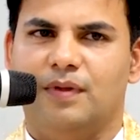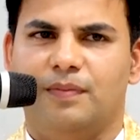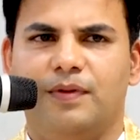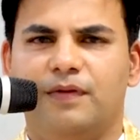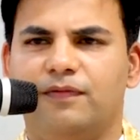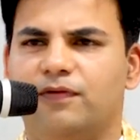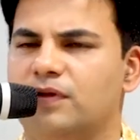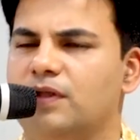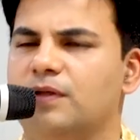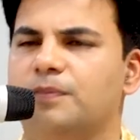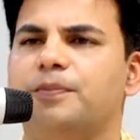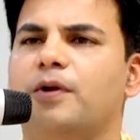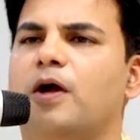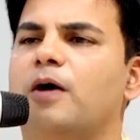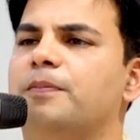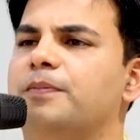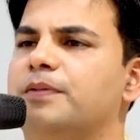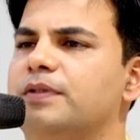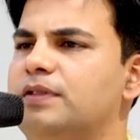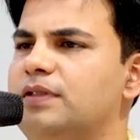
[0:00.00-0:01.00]
Maybe for the
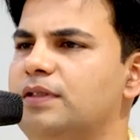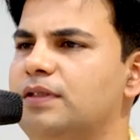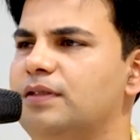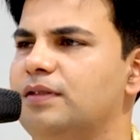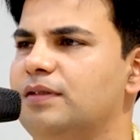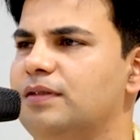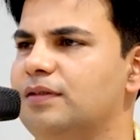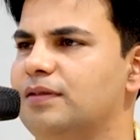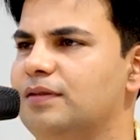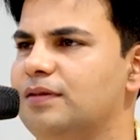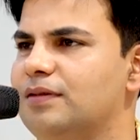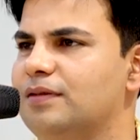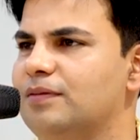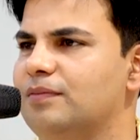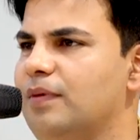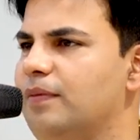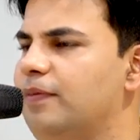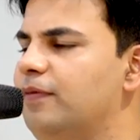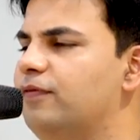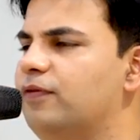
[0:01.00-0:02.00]
property,
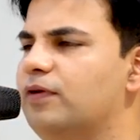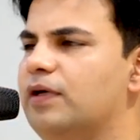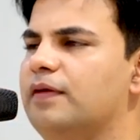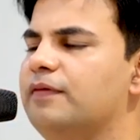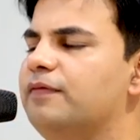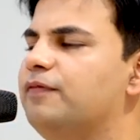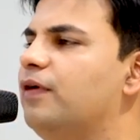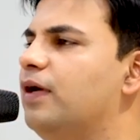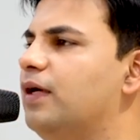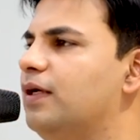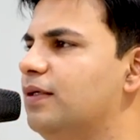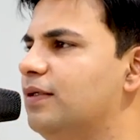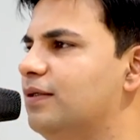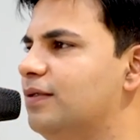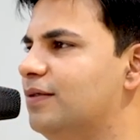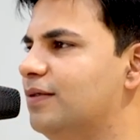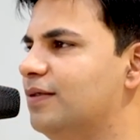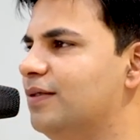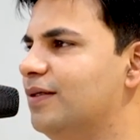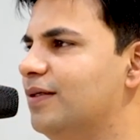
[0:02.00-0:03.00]
maybe for a
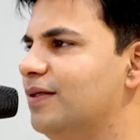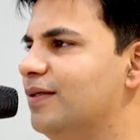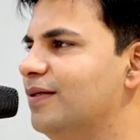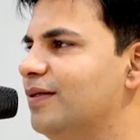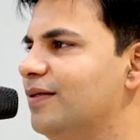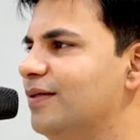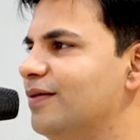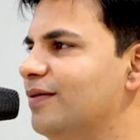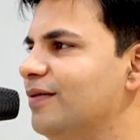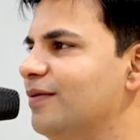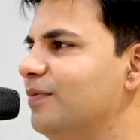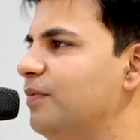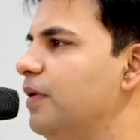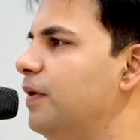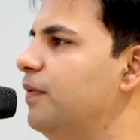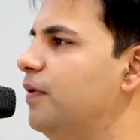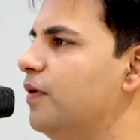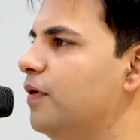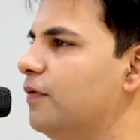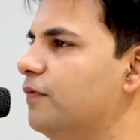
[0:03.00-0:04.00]
fight,
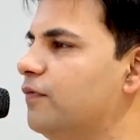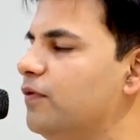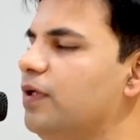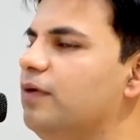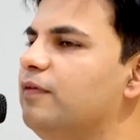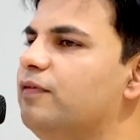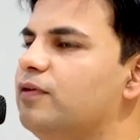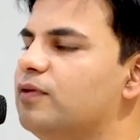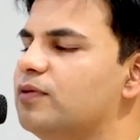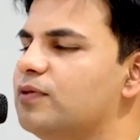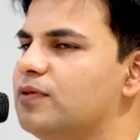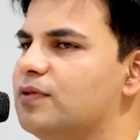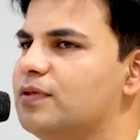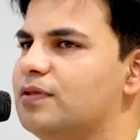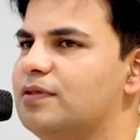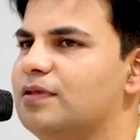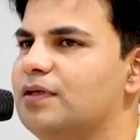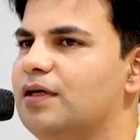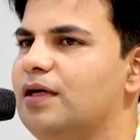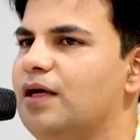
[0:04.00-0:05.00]
maybe of
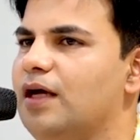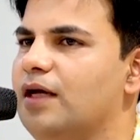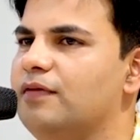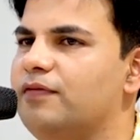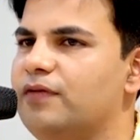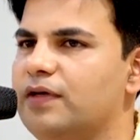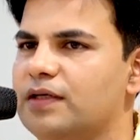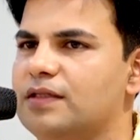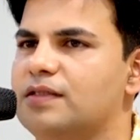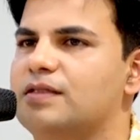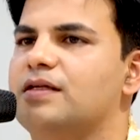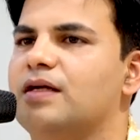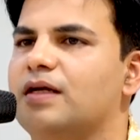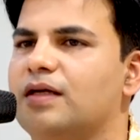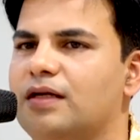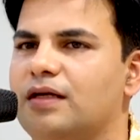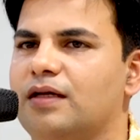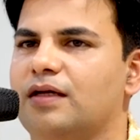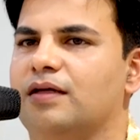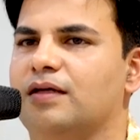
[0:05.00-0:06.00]
divorce, and we are
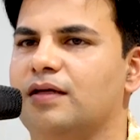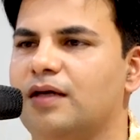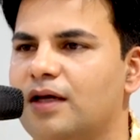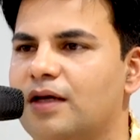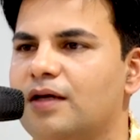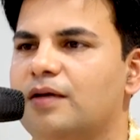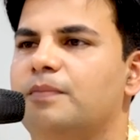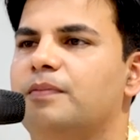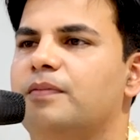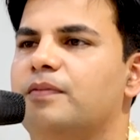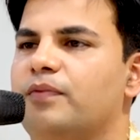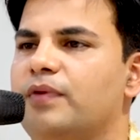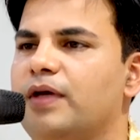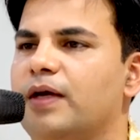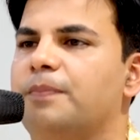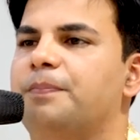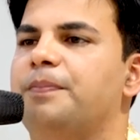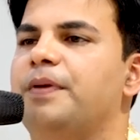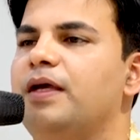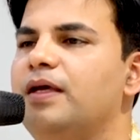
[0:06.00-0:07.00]
struggling.
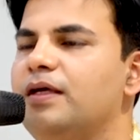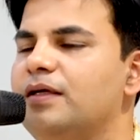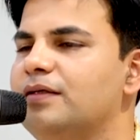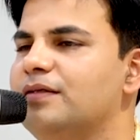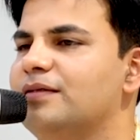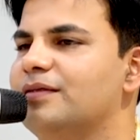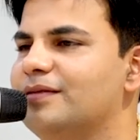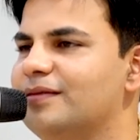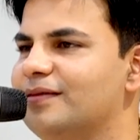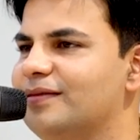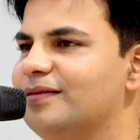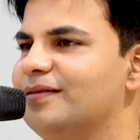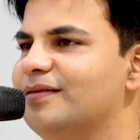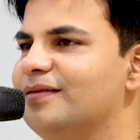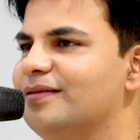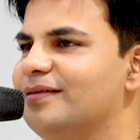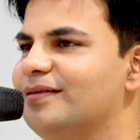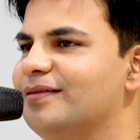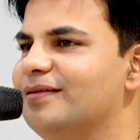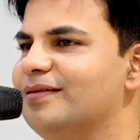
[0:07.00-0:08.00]
We are paying
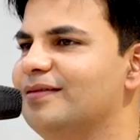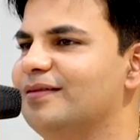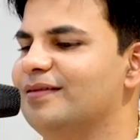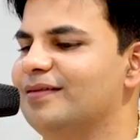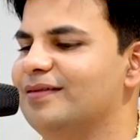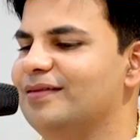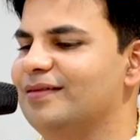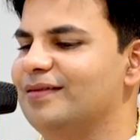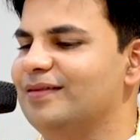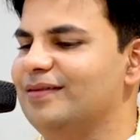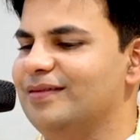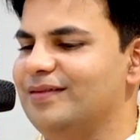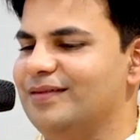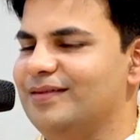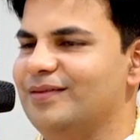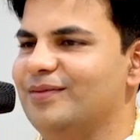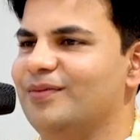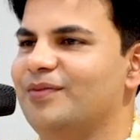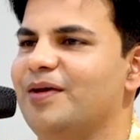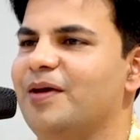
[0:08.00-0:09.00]

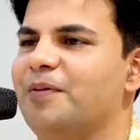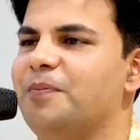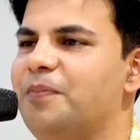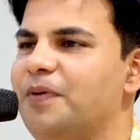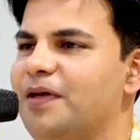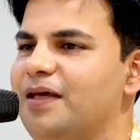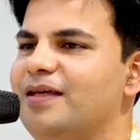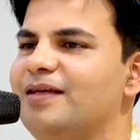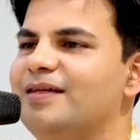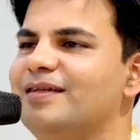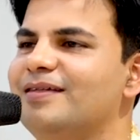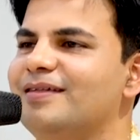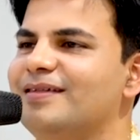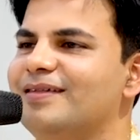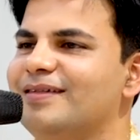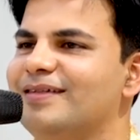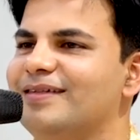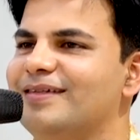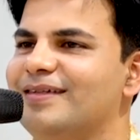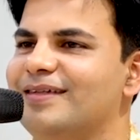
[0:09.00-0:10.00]

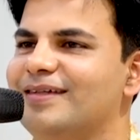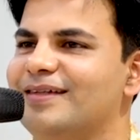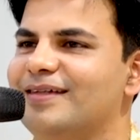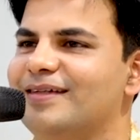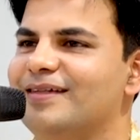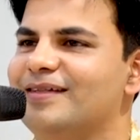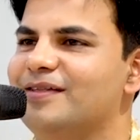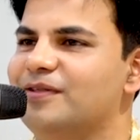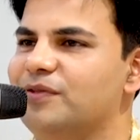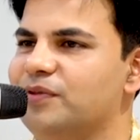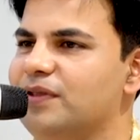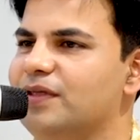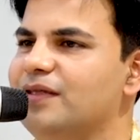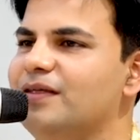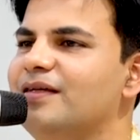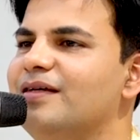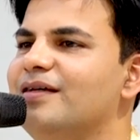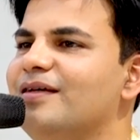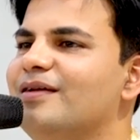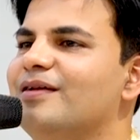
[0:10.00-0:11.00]
to
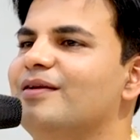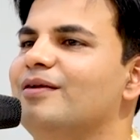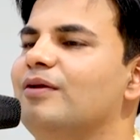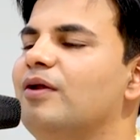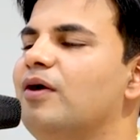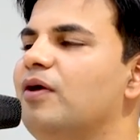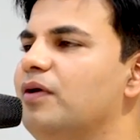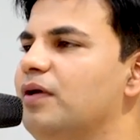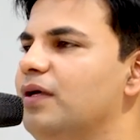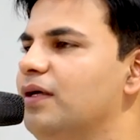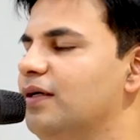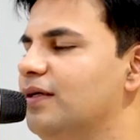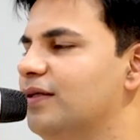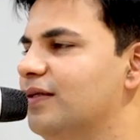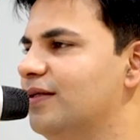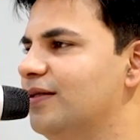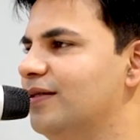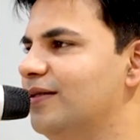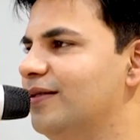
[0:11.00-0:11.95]
the lawyer.